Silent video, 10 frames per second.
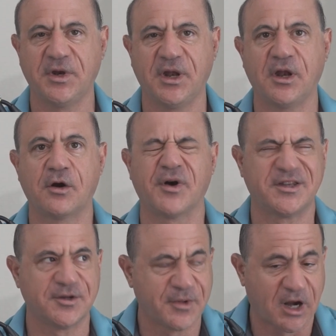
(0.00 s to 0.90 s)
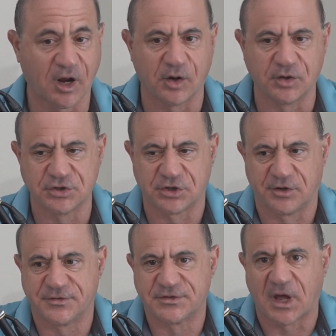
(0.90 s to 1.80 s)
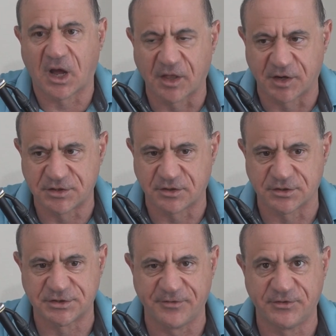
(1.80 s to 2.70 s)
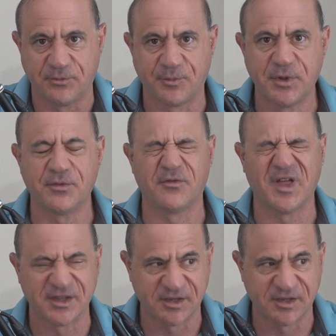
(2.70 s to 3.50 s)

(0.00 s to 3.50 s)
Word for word: we need to create some kind of culture of psychological safety where people feel